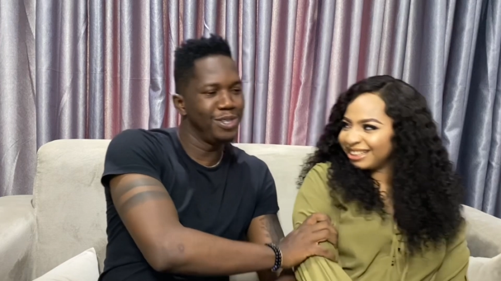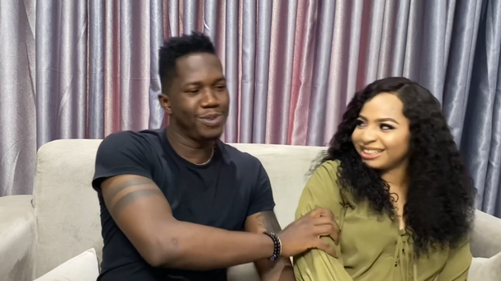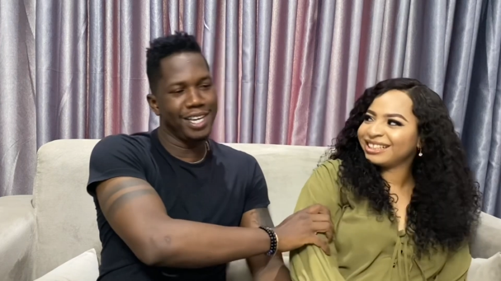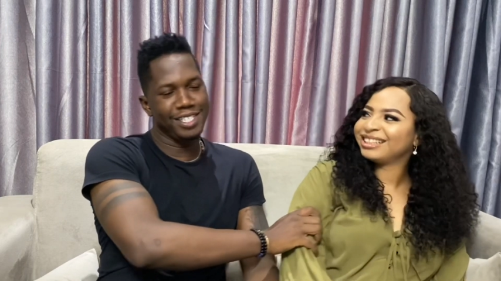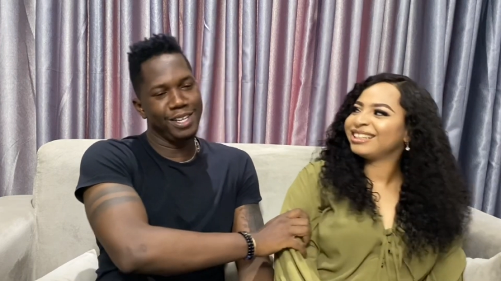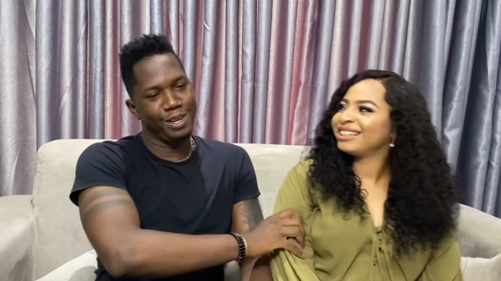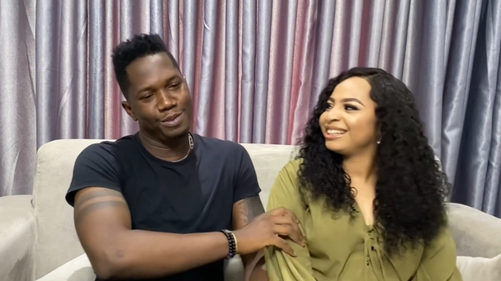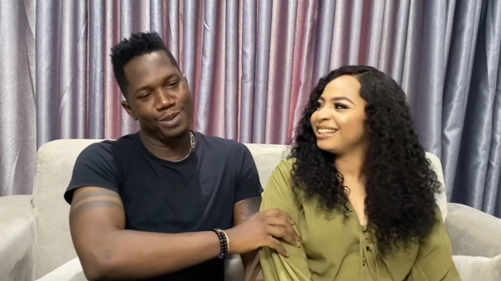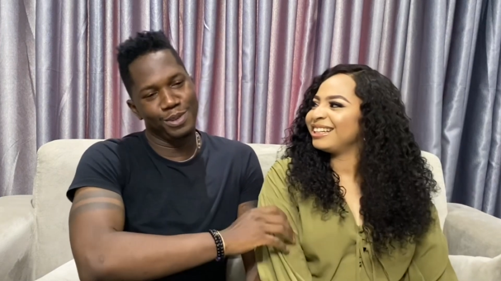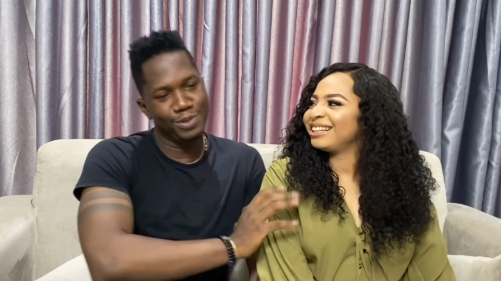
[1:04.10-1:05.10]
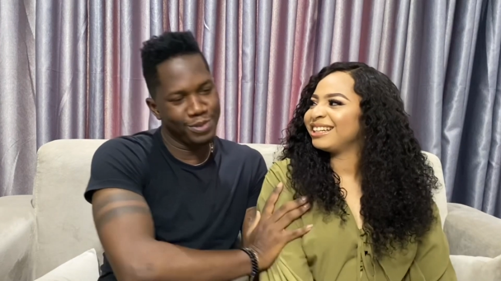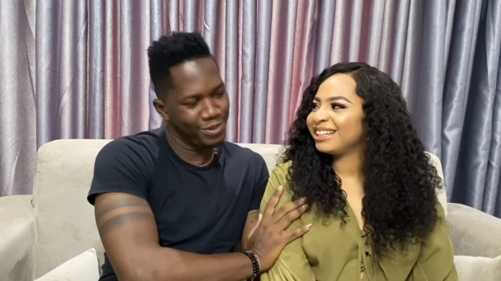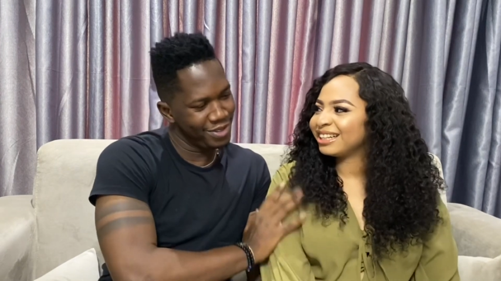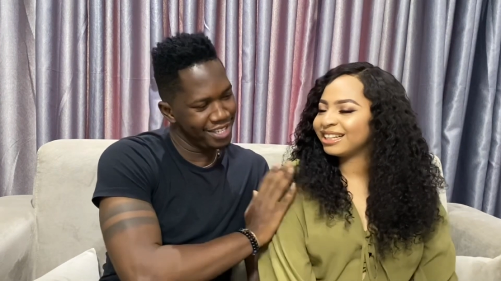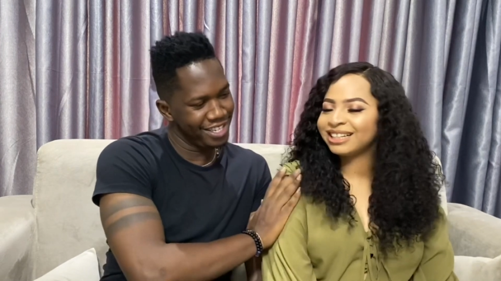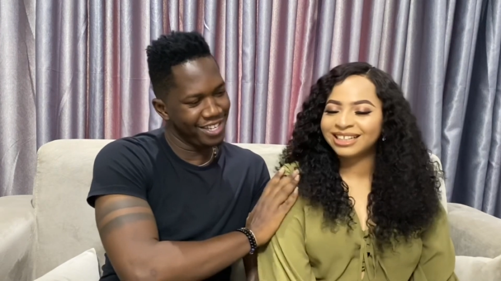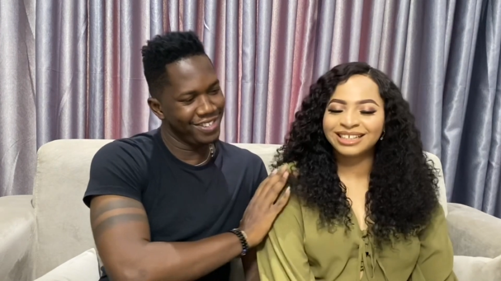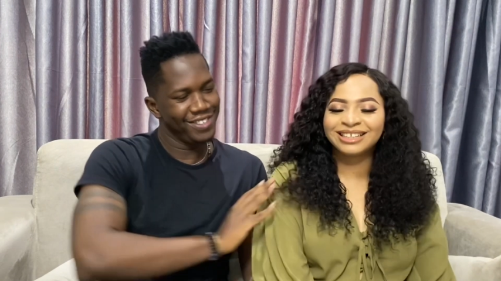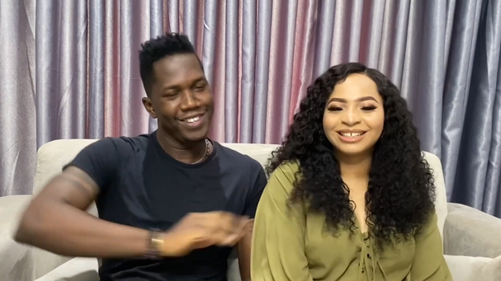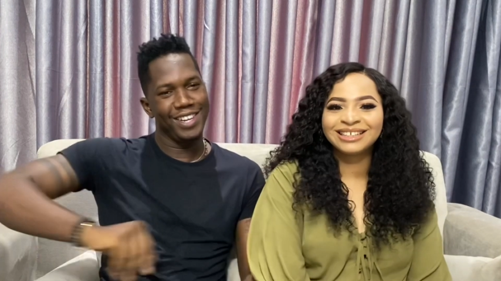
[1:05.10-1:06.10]
Speaker 1: why I said I would not do. Sit down.
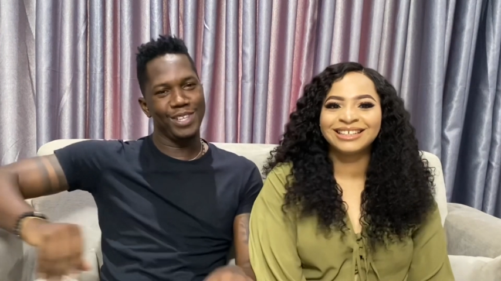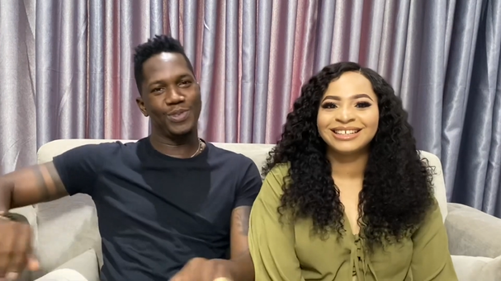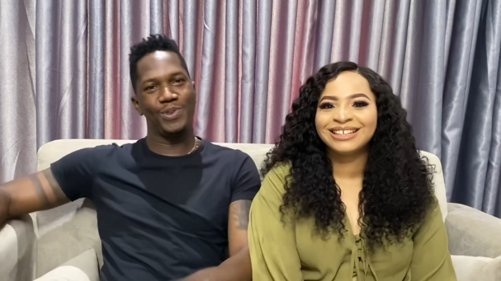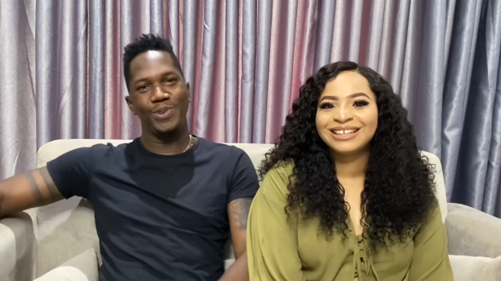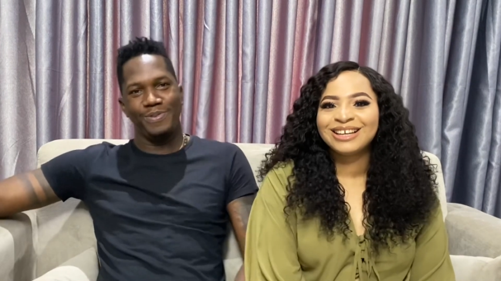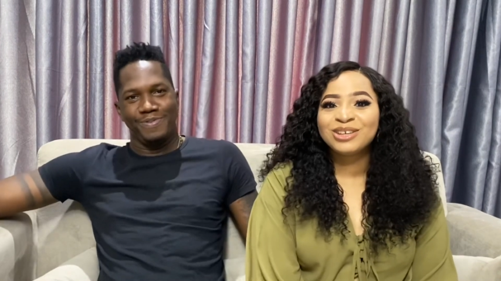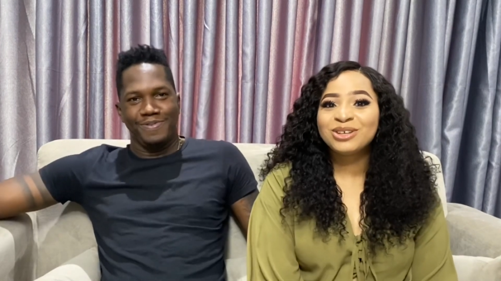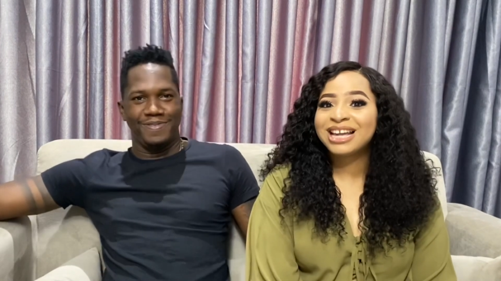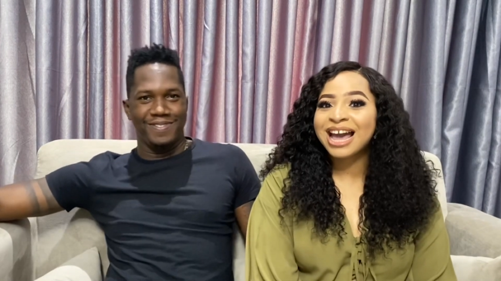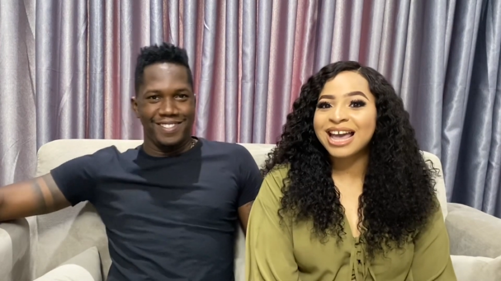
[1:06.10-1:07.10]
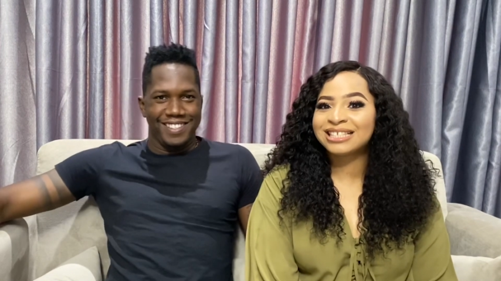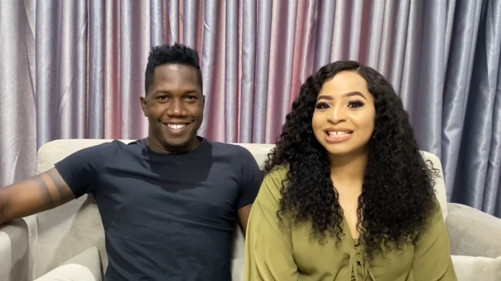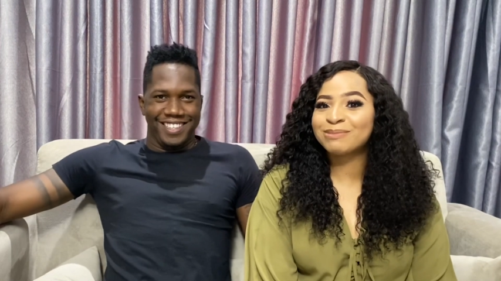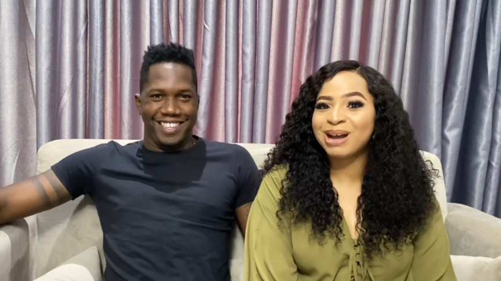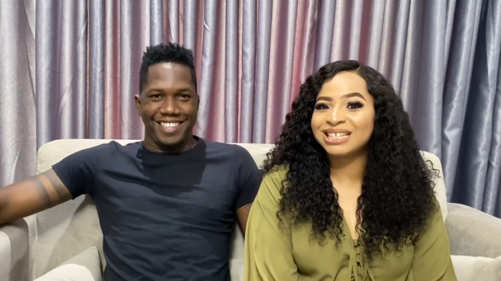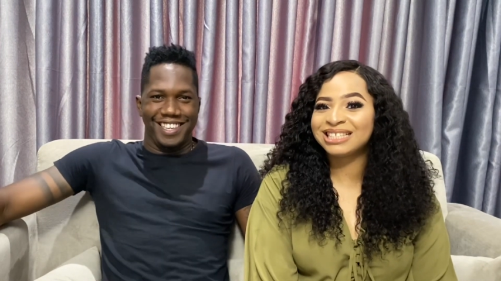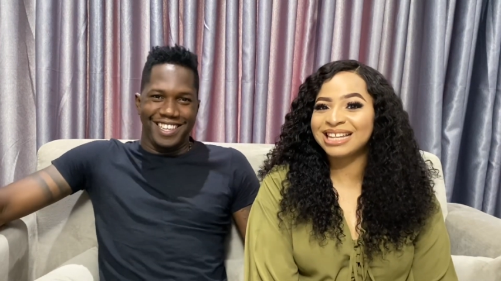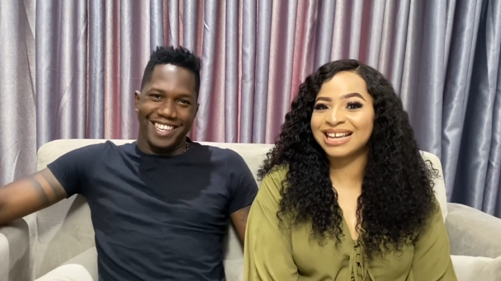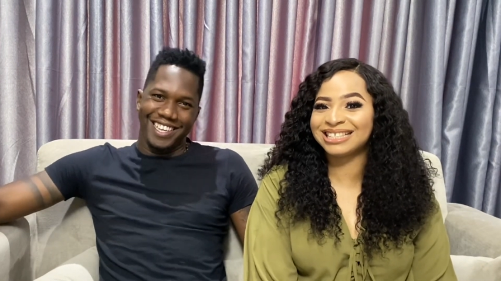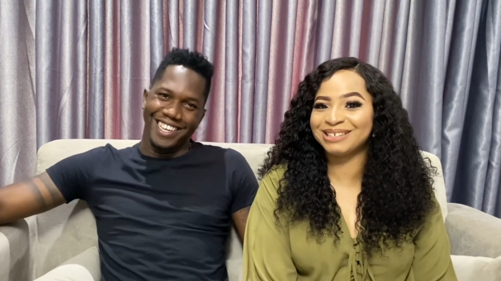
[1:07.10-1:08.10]
Let's go.
Speaker 2: You guys, this man is
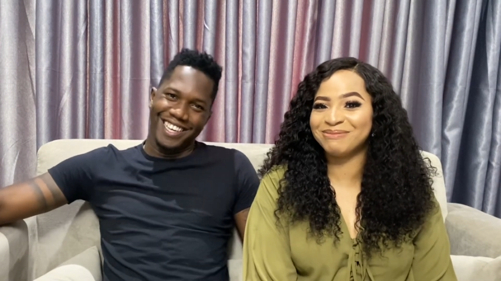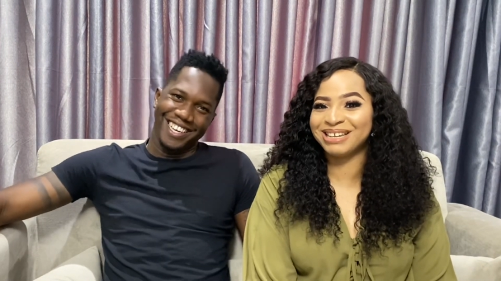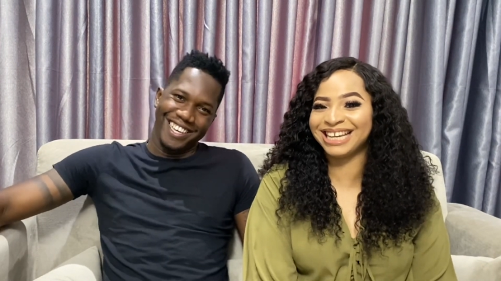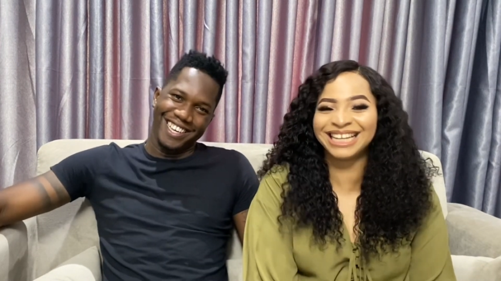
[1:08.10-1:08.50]
testing me.